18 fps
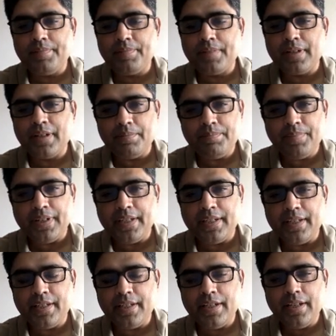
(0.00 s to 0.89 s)

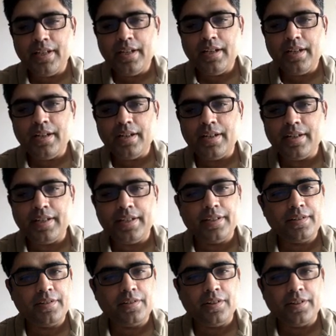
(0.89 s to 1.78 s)
company
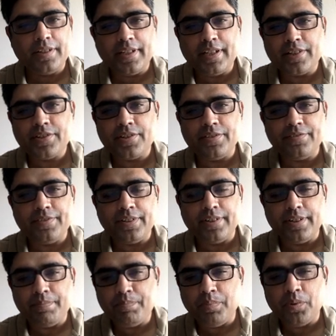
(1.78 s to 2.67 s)
in context of a
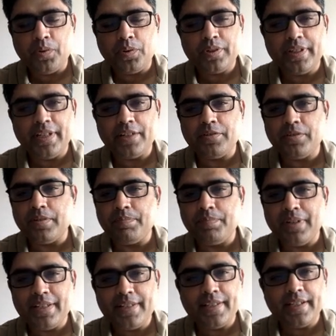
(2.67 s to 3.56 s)
report that you are
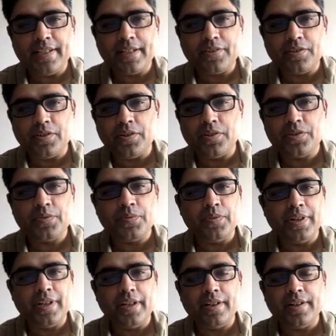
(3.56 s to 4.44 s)
placing across,
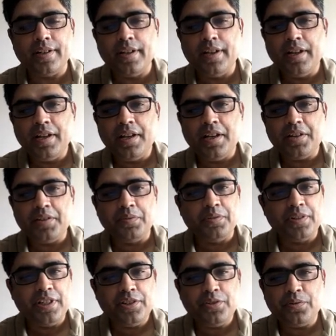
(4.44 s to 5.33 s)
where you
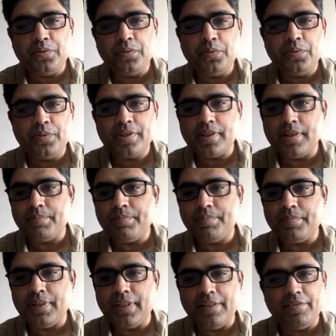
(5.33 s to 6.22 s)
need to do
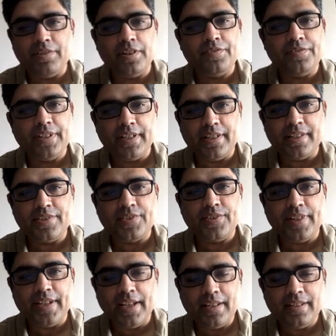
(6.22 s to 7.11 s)
some level of
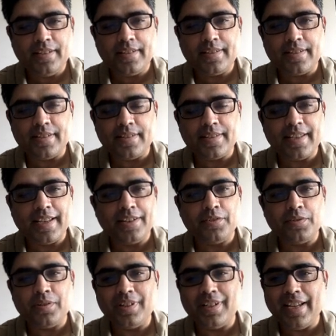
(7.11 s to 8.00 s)
industry analysis and you
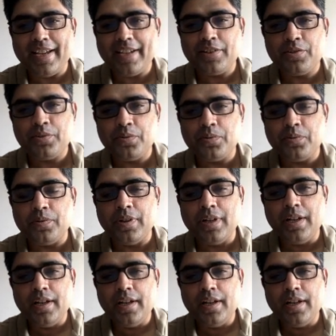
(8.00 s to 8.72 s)
would like to